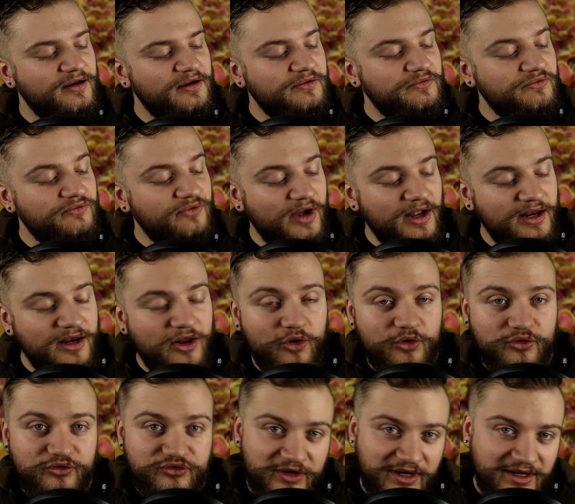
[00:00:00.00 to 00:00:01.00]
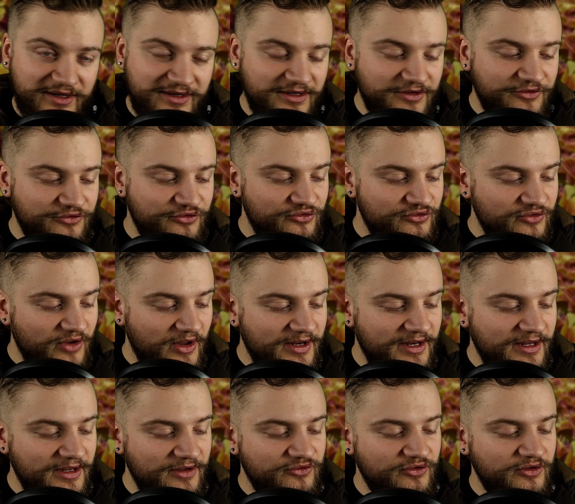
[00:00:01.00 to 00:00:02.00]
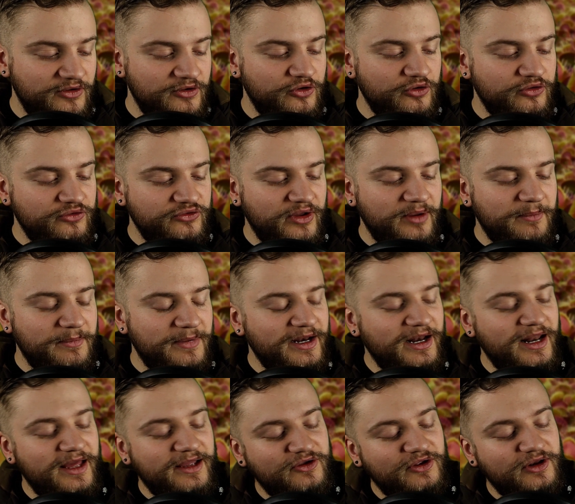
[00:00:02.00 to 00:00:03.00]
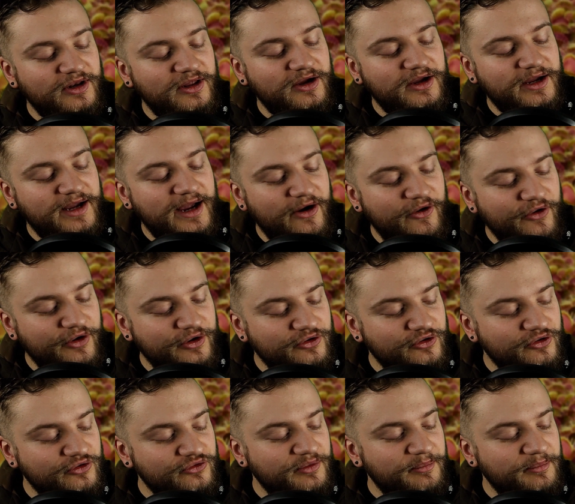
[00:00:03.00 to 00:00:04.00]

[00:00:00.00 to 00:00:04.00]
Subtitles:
Phylogenetic studies using molecular characters